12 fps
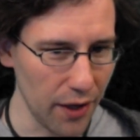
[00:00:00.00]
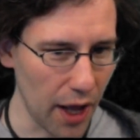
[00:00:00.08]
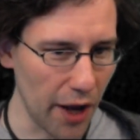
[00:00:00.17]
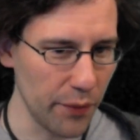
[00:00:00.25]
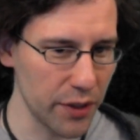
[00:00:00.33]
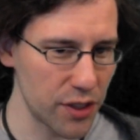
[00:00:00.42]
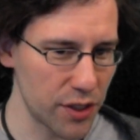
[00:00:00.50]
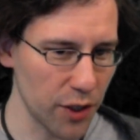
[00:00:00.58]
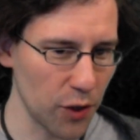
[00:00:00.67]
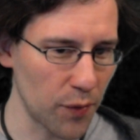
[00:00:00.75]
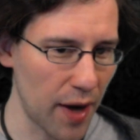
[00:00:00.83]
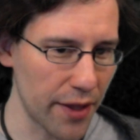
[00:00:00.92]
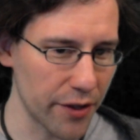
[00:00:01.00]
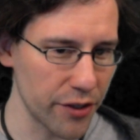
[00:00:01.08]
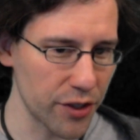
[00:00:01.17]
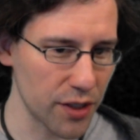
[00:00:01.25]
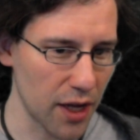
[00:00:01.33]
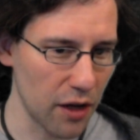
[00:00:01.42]
I would still rather
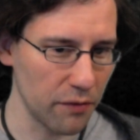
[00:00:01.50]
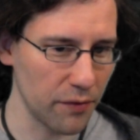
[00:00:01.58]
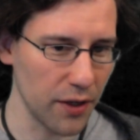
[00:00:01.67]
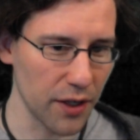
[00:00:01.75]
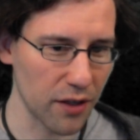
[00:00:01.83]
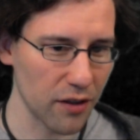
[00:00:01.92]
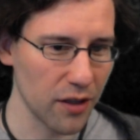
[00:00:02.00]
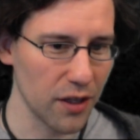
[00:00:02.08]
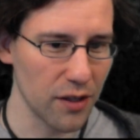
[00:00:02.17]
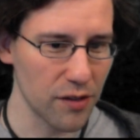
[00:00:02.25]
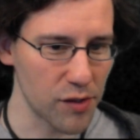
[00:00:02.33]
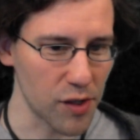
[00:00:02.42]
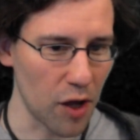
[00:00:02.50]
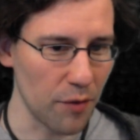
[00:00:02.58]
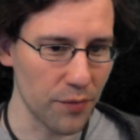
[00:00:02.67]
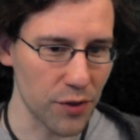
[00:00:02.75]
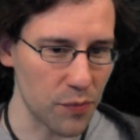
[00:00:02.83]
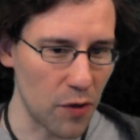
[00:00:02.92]
just have like
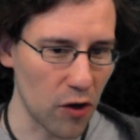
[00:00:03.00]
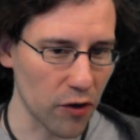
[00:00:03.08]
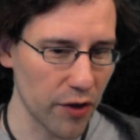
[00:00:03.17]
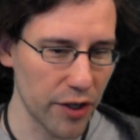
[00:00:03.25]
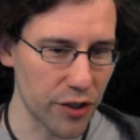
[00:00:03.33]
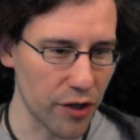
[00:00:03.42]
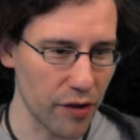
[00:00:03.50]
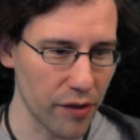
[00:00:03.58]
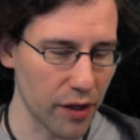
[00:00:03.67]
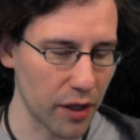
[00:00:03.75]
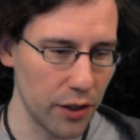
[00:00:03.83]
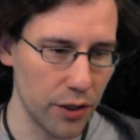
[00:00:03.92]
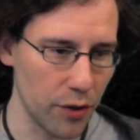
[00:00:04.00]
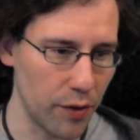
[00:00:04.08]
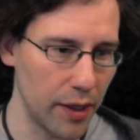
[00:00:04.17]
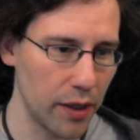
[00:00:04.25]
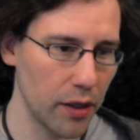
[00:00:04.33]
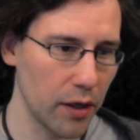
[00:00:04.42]
some small creature that can do
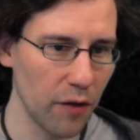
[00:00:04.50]
it.